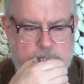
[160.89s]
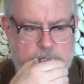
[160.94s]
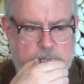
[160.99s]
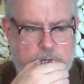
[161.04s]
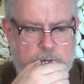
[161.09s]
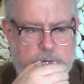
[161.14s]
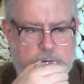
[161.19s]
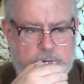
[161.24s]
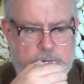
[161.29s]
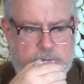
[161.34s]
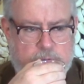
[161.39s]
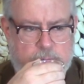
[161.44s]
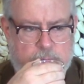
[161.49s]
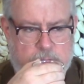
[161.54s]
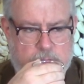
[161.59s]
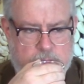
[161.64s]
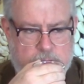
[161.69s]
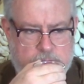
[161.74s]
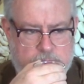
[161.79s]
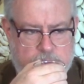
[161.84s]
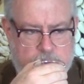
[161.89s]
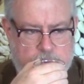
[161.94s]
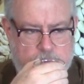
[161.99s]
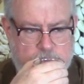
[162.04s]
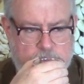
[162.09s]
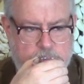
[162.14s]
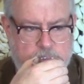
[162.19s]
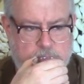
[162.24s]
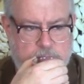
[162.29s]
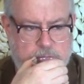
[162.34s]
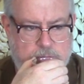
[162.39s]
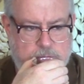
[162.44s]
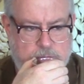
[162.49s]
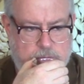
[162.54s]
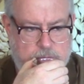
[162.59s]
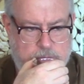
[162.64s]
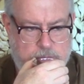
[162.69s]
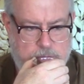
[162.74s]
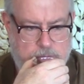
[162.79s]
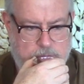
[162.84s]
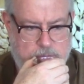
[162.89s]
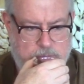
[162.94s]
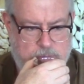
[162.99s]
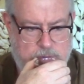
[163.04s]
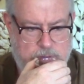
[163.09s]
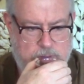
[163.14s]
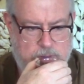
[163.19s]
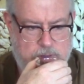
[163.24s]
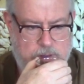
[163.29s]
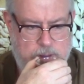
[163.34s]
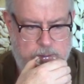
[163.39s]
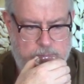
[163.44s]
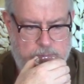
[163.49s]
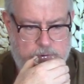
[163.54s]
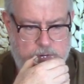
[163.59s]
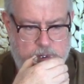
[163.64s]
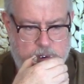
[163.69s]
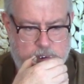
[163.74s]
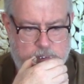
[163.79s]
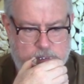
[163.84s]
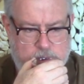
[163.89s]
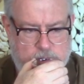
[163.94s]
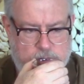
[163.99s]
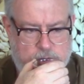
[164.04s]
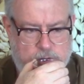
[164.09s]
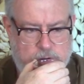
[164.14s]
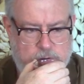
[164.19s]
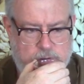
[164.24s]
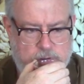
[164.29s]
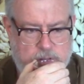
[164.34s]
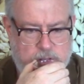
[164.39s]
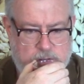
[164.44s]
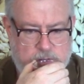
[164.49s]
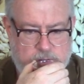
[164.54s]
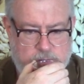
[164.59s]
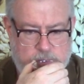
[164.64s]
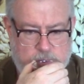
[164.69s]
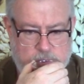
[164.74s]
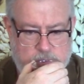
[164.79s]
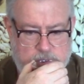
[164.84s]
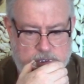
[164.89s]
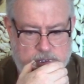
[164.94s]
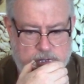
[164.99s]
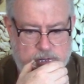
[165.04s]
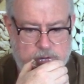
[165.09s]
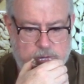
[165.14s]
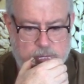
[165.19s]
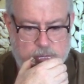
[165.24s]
Ooh, it smells deep, dark, rich. You can tell it's roasted.